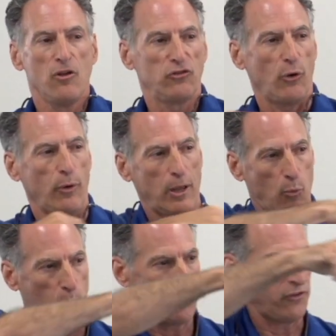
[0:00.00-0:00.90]
So
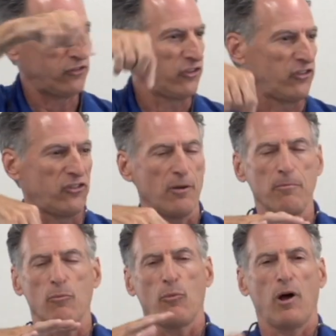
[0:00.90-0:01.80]
with this
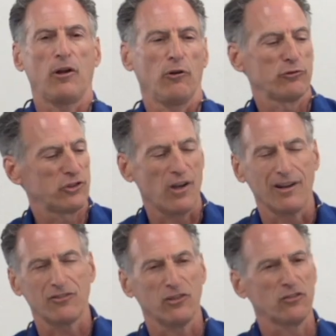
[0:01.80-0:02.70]
system, an
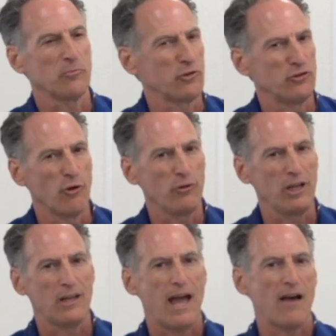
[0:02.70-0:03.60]
ultrasonic system, there's no
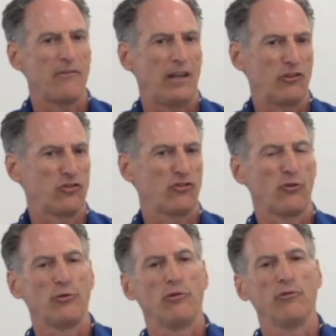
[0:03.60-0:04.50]
need to have an
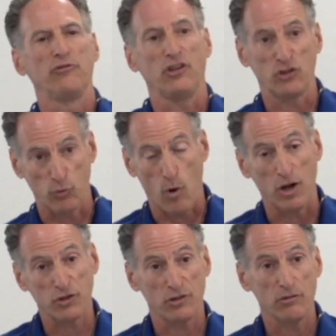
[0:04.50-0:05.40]
external
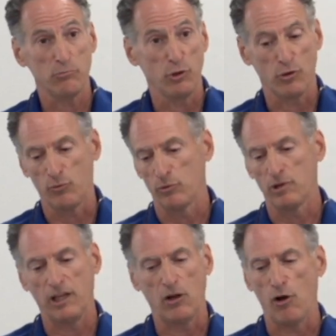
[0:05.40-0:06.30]
dishwasher. You can
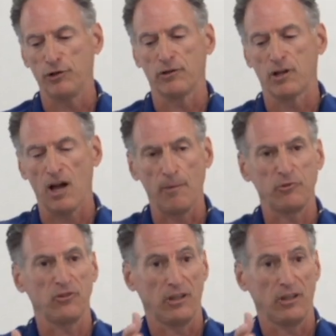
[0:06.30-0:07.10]
clean all your cups